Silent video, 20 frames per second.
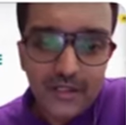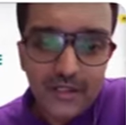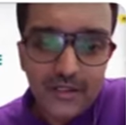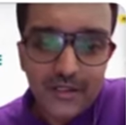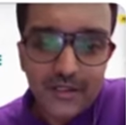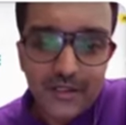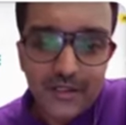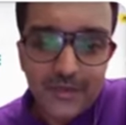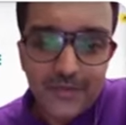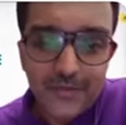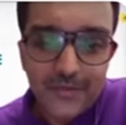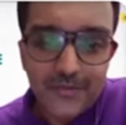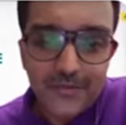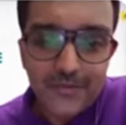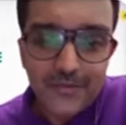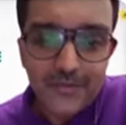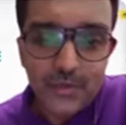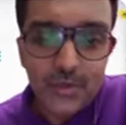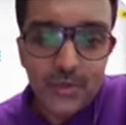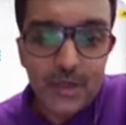Uh,
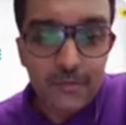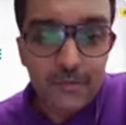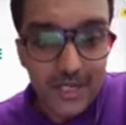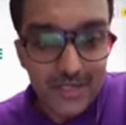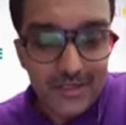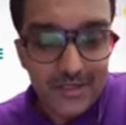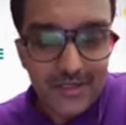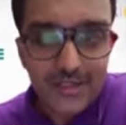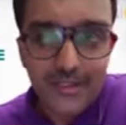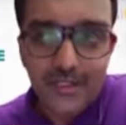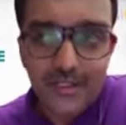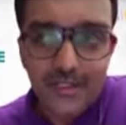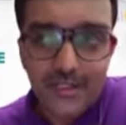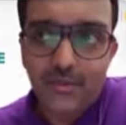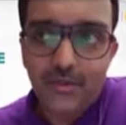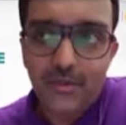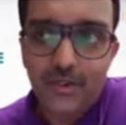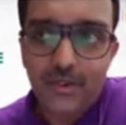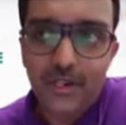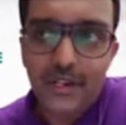so I'm based in
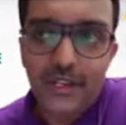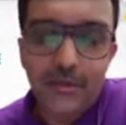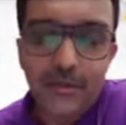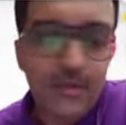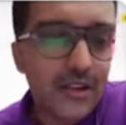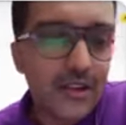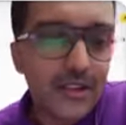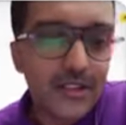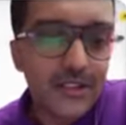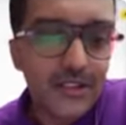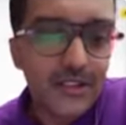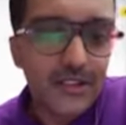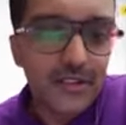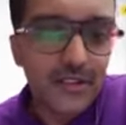Singapore and I manage